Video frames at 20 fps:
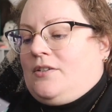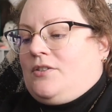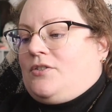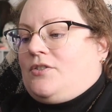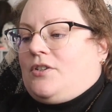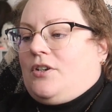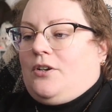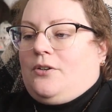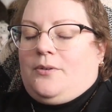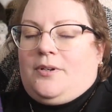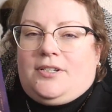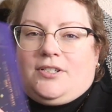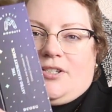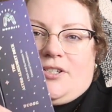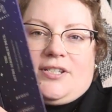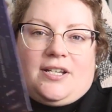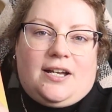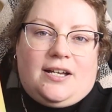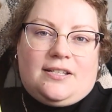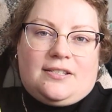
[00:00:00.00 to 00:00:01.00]
So it
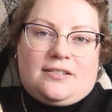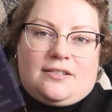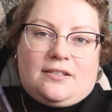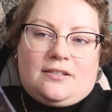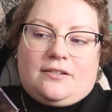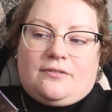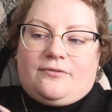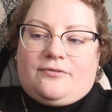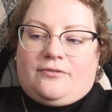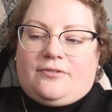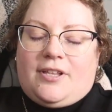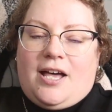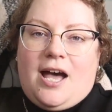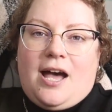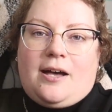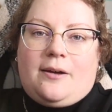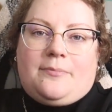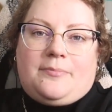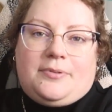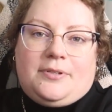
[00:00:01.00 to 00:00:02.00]
just has the
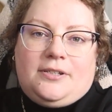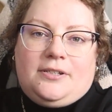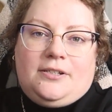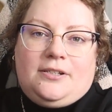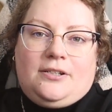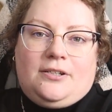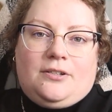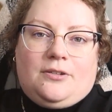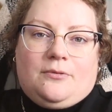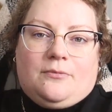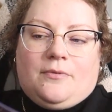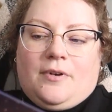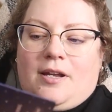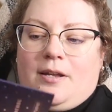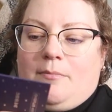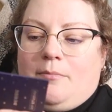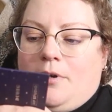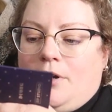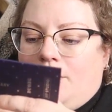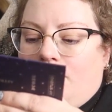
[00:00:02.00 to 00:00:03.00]
flap,
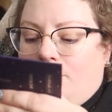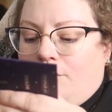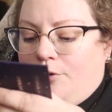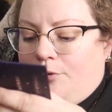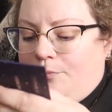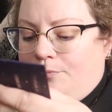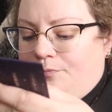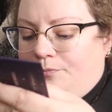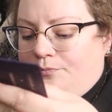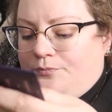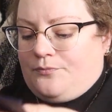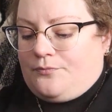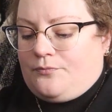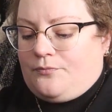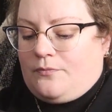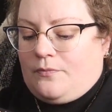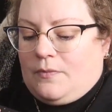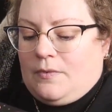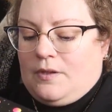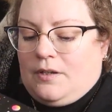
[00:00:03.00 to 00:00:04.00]
rainbow.
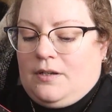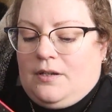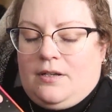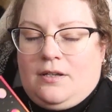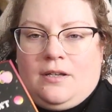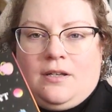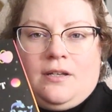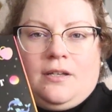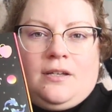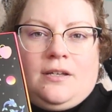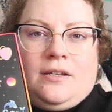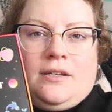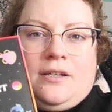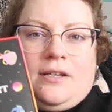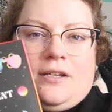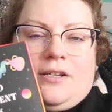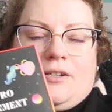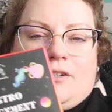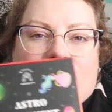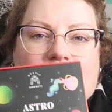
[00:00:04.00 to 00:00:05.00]

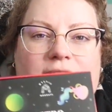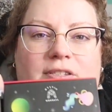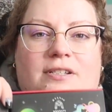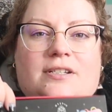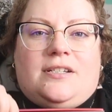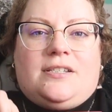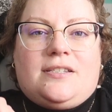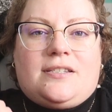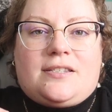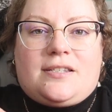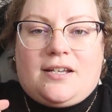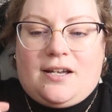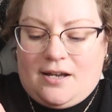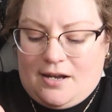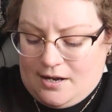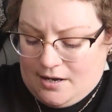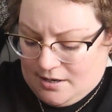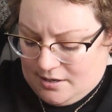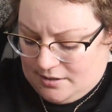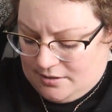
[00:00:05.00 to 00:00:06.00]
Here's the
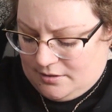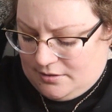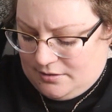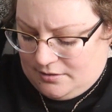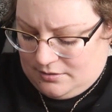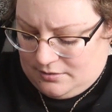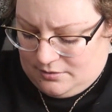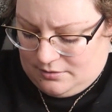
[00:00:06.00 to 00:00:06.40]
inside